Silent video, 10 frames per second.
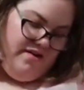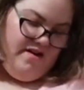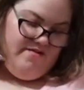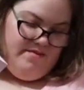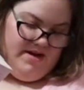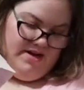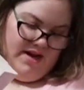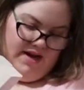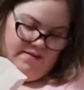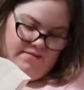of my
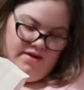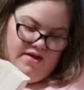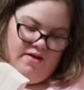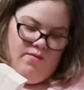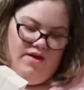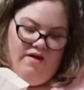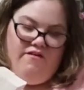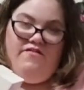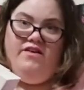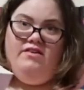name, we have A
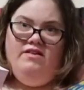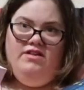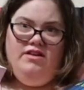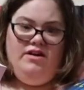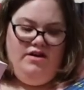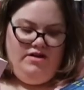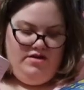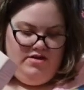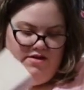Flicker in the Dark.